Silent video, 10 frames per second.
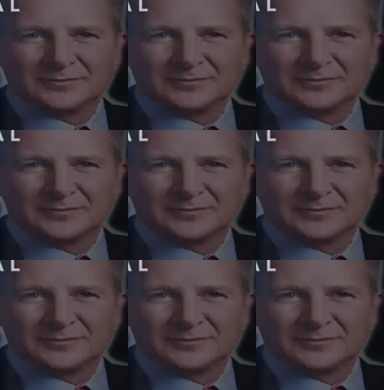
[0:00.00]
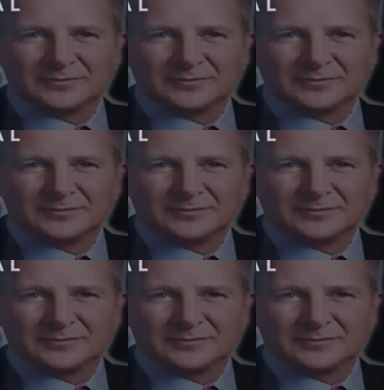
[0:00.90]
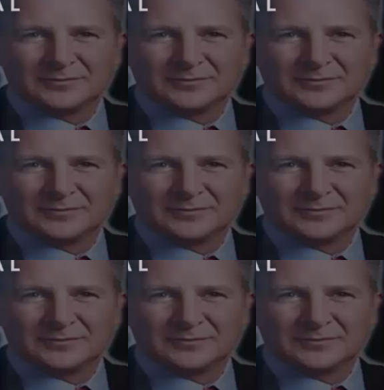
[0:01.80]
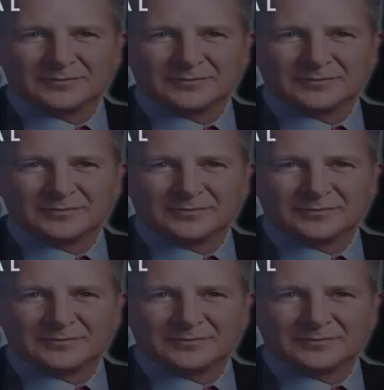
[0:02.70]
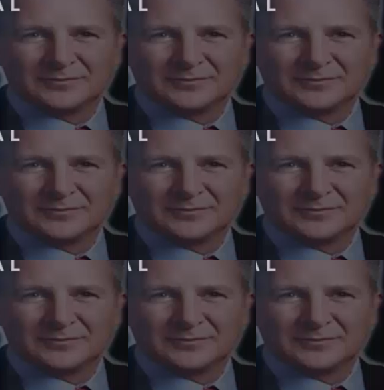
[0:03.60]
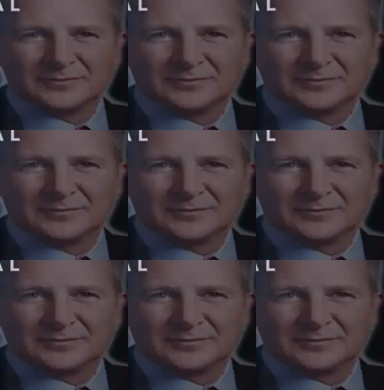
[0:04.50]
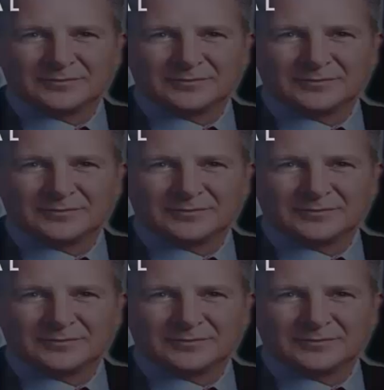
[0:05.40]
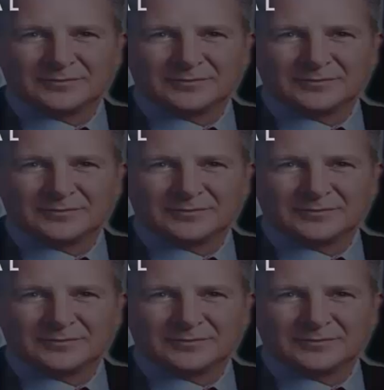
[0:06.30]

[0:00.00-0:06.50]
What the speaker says: The face doesn't move, so there is nothing to read.